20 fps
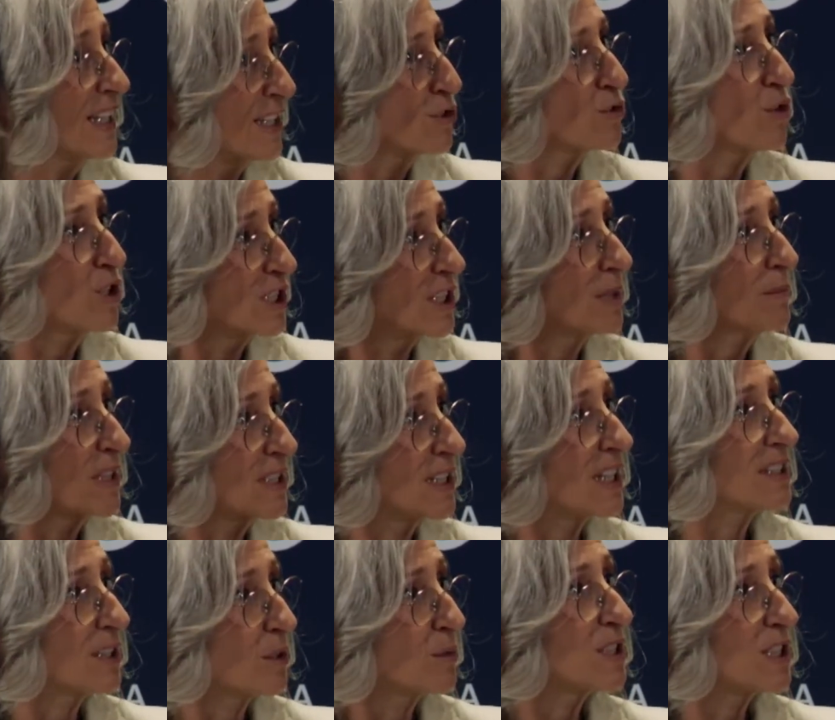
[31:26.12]
ones for
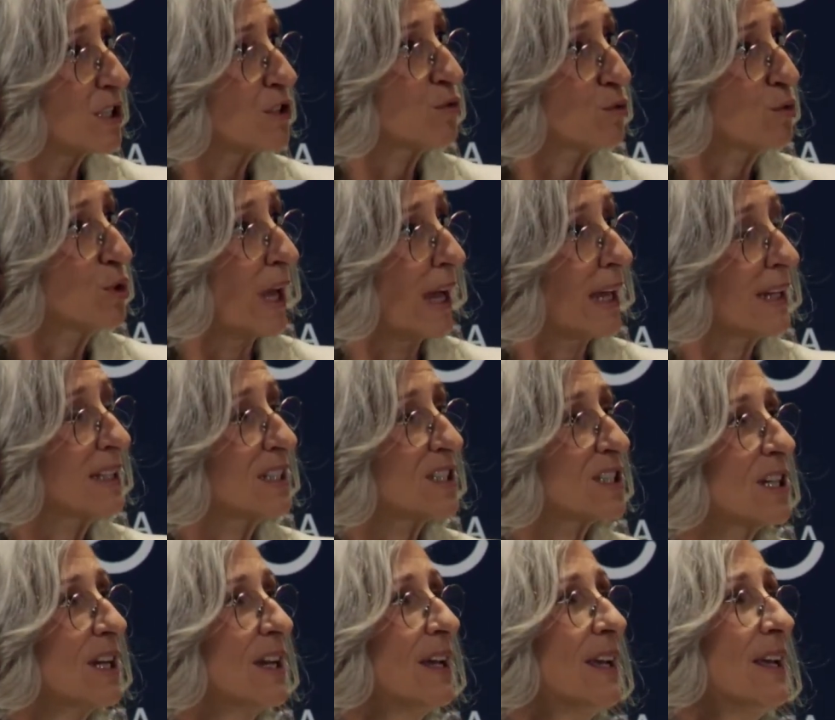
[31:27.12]
which we have
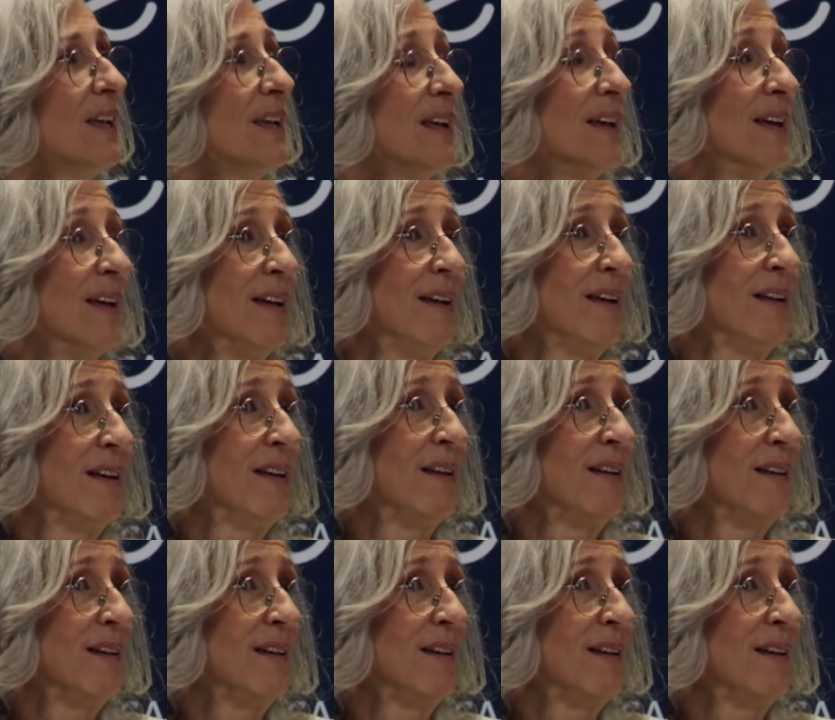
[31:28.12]
data, some